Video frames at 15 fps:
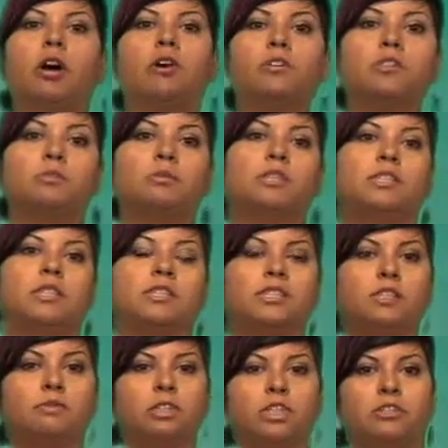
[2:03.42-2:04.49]
also
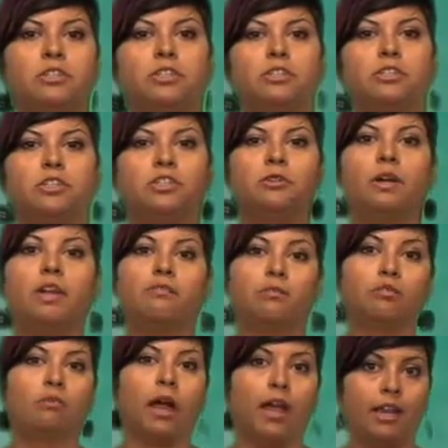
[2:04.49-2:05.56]
presents the material to you in a
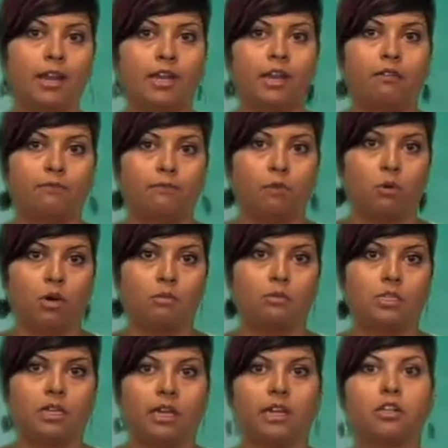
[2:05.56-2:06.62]
variety of
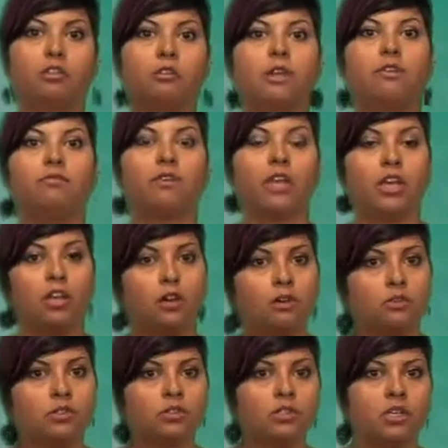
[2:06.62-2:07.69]
forms, including
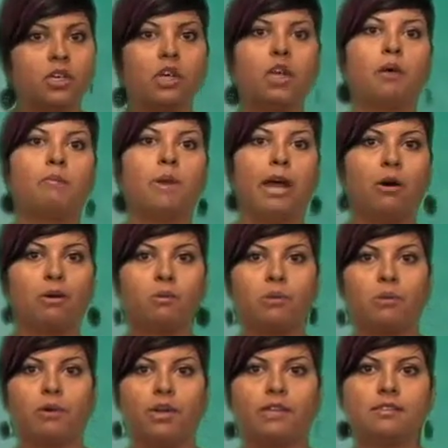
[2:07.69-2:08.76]
videos,
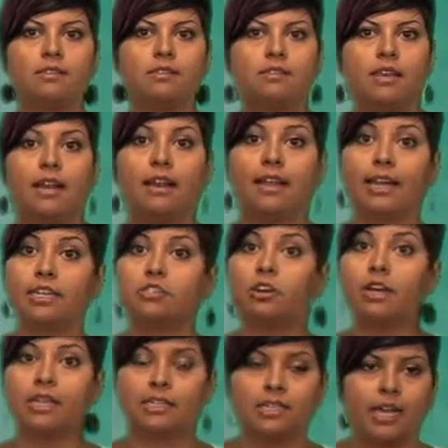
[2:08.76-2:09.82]
PowerPoints, an
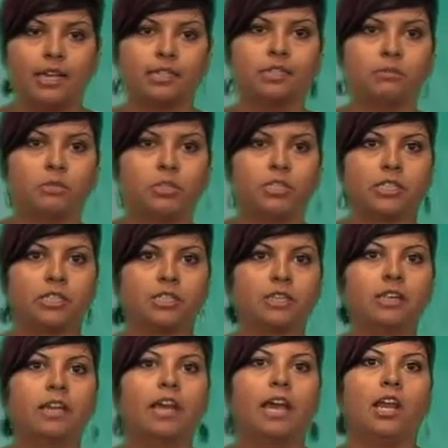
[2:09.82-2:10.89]
electronic textbook,
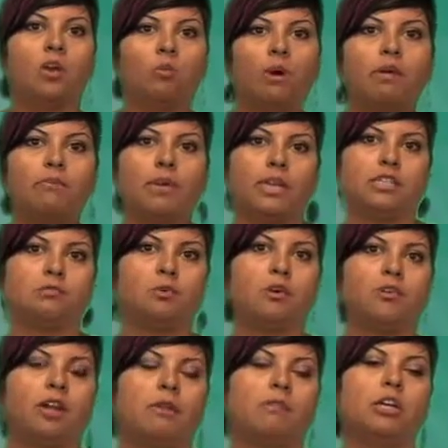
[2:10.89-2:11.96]
and a web-based
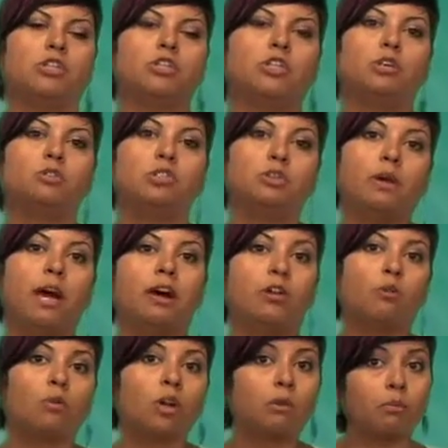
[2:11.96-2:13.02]
program that shows you how
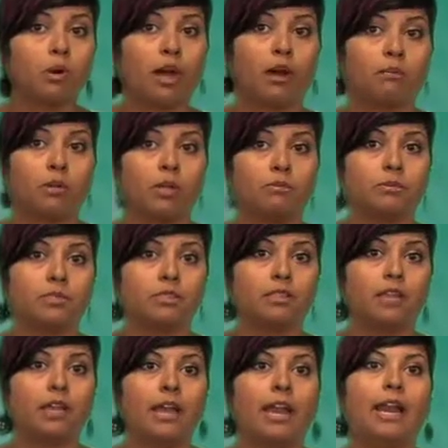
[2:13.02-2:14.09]
to work problems
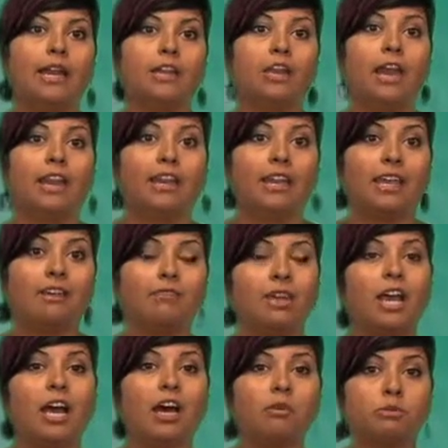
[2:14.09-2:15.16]
and
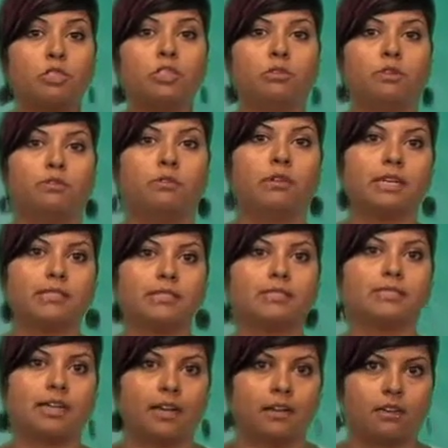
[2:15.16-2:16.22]
even helps you if you get
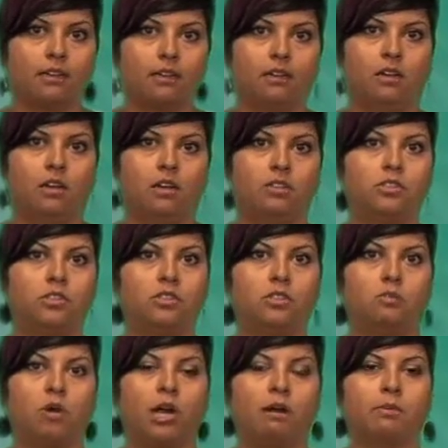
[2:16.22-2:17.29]
stuck on a
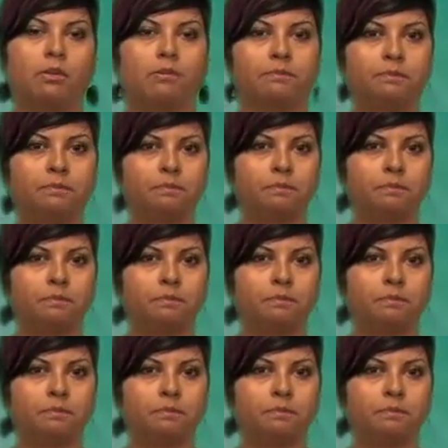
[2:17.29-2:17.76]
certain problem.